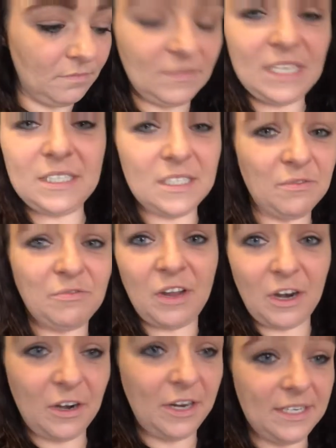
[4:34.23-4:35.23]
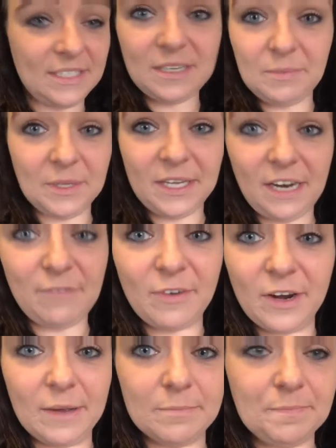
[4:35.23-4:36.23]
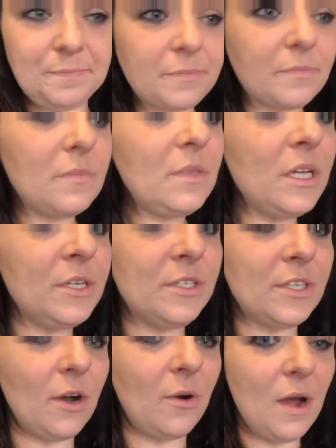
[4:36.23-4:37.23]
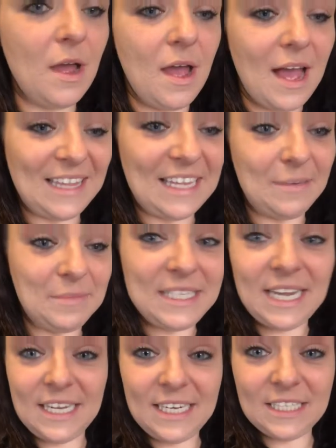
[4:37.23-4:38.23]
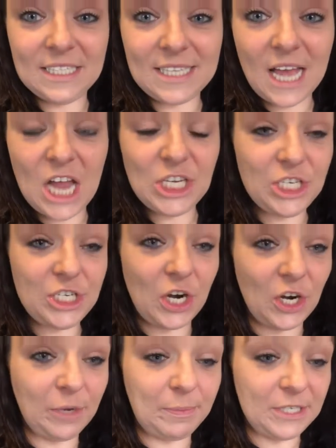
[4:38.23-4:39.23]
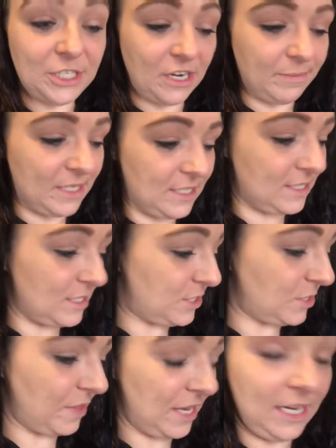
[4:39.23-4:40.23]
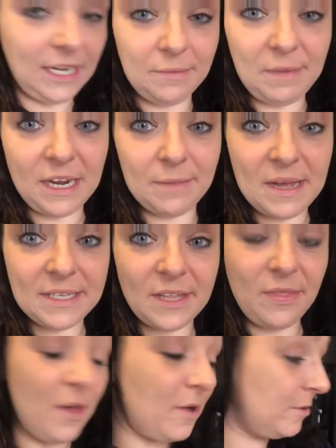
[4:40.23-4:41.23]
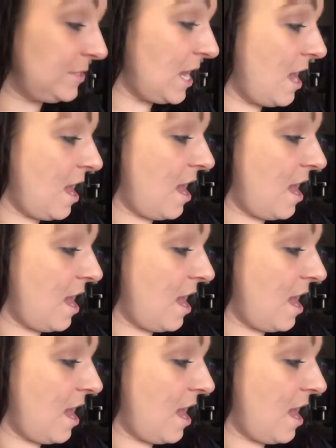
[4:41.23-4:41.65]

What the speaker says: This is very stimulating for him. So, let him stay in his shark pajamas so that he can make a mess in those.